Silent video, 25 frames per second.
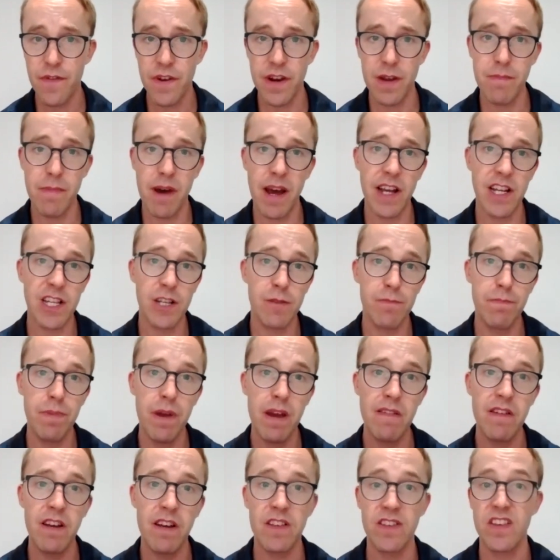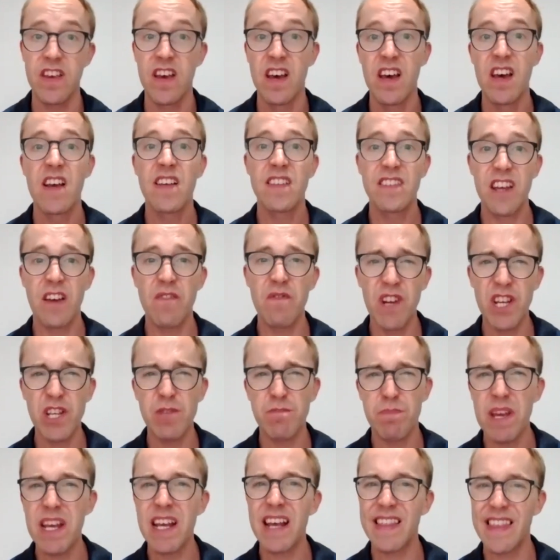And in my experience, generally
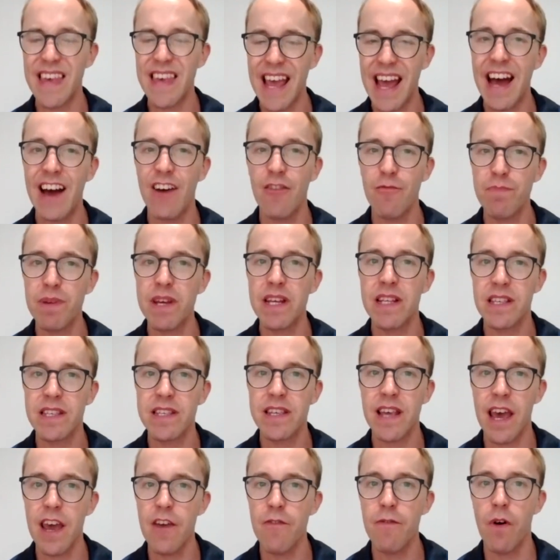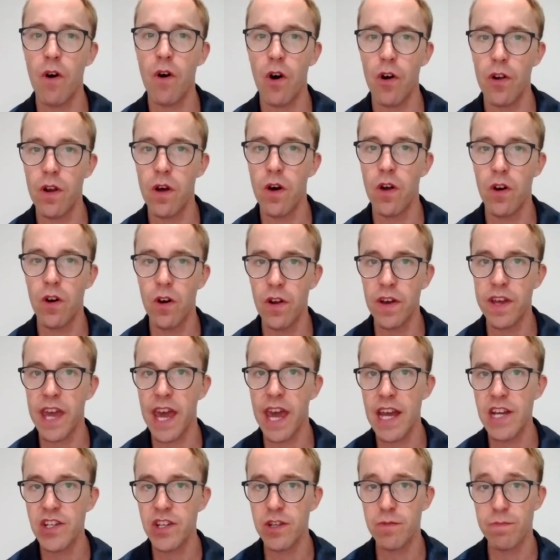speaking, they have been safe on, on all
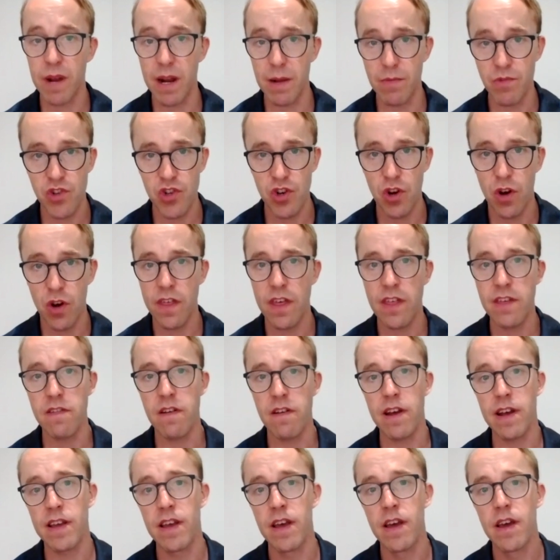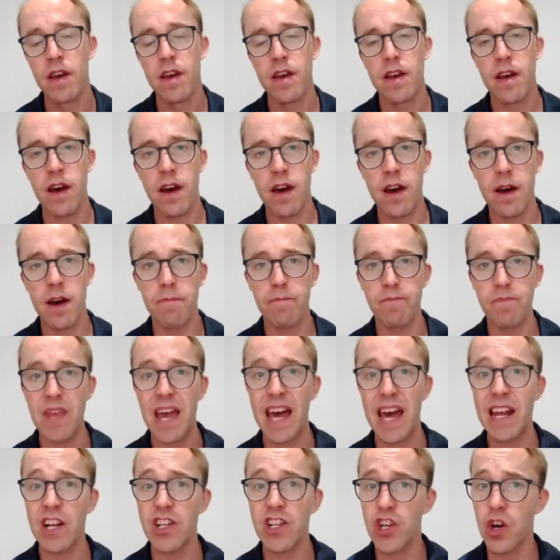occasions, but I'm sure that there are um,
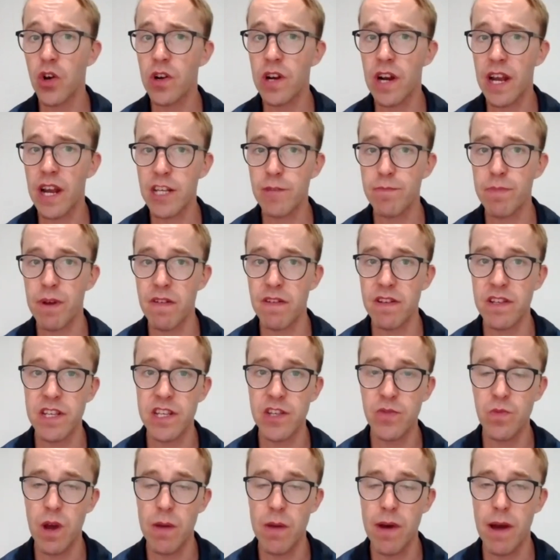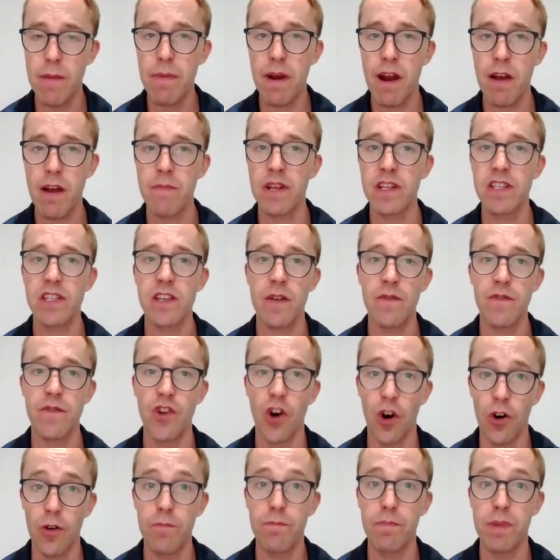anecdotal experiences whereby paramedics have
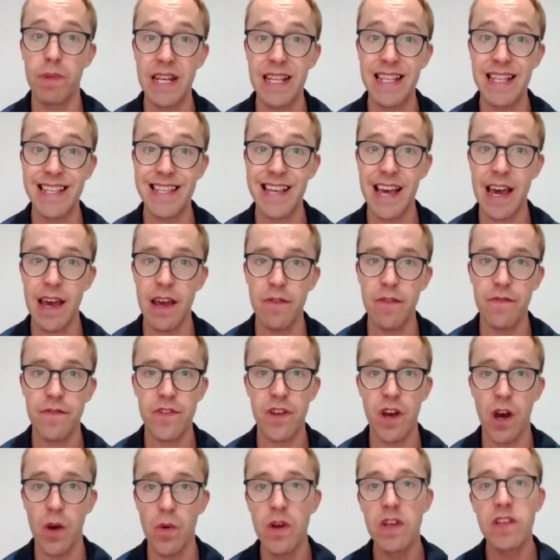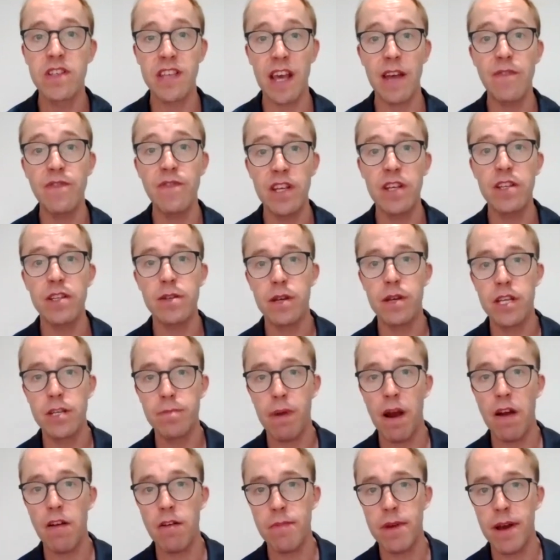not been safe. So safety is, is
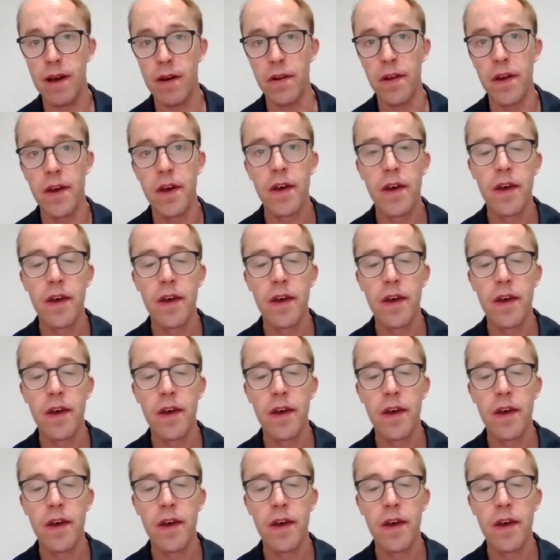paramount.